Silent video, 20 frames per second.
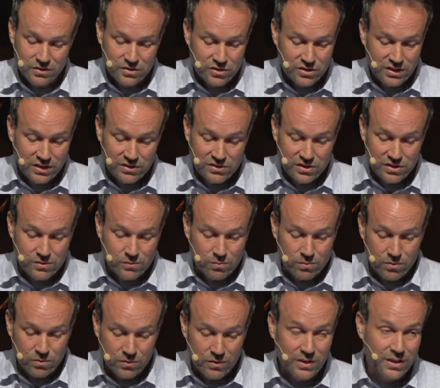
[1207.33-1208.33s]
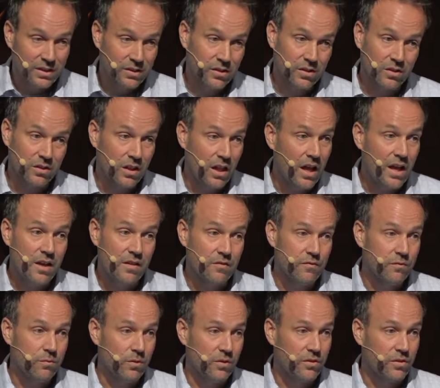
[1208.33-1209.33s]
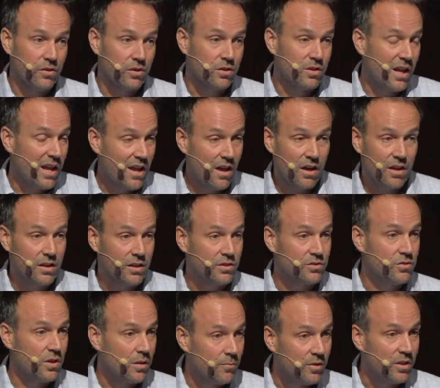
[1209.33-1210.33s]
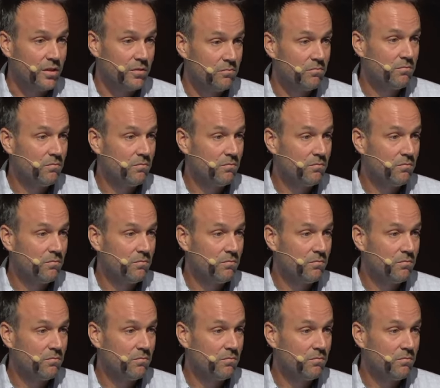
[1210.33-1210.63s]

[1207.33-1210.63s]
she's just ruining their life with her chaotic drama.